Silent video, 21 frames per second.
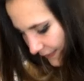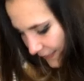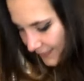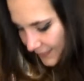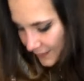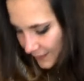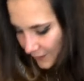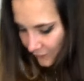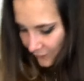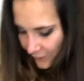
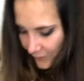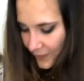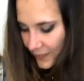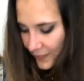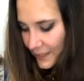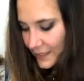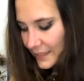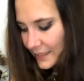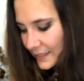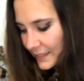there's the
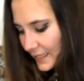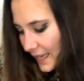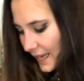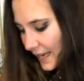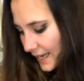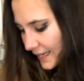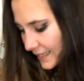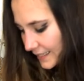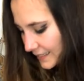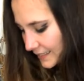first
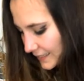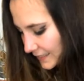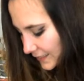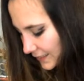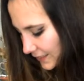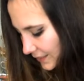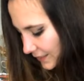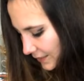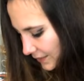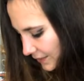
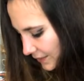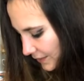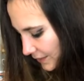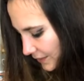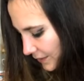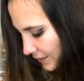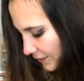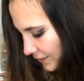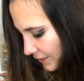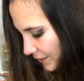signs
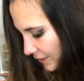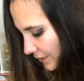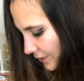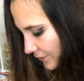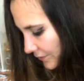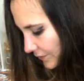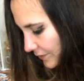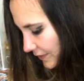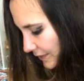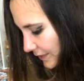
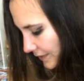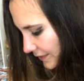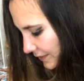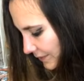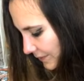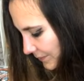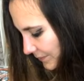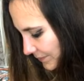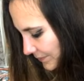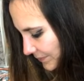of the